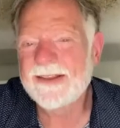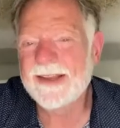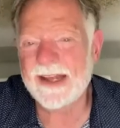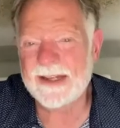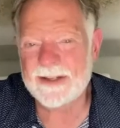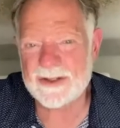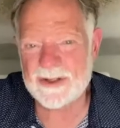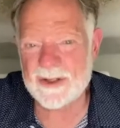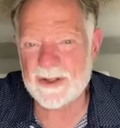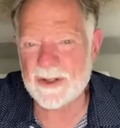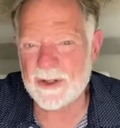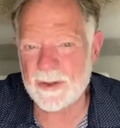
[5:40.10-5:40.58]

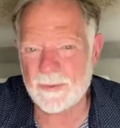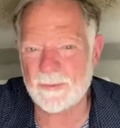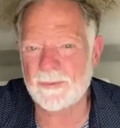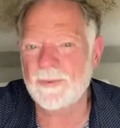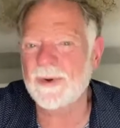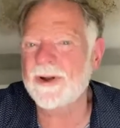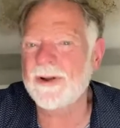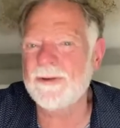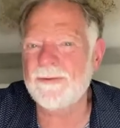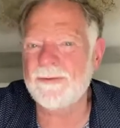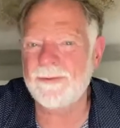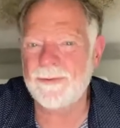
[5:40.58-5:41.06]
that you
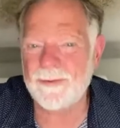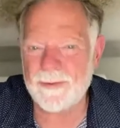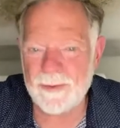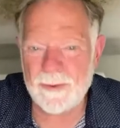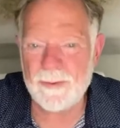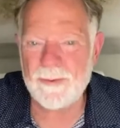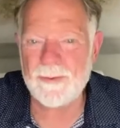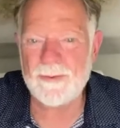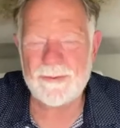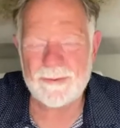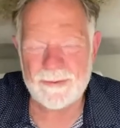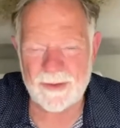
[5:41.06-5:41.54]

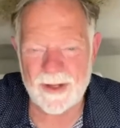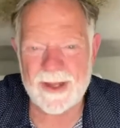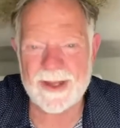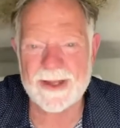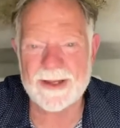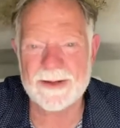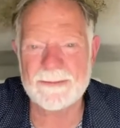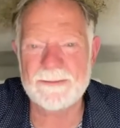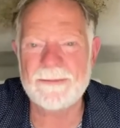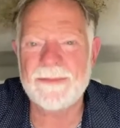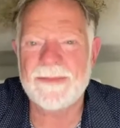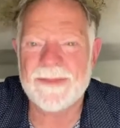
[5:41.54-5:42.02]
refuse
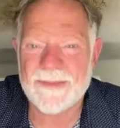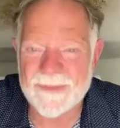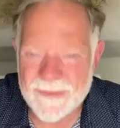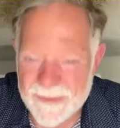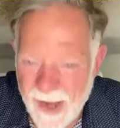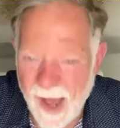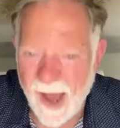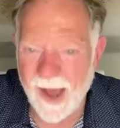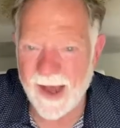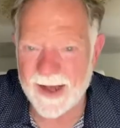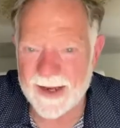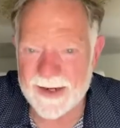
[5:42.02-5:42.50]
him
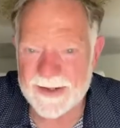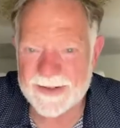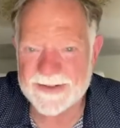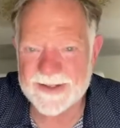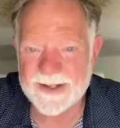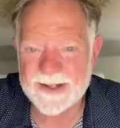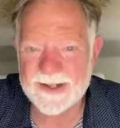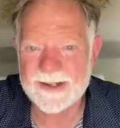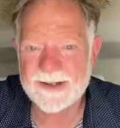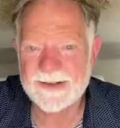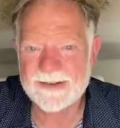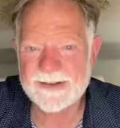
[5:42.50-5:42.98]
not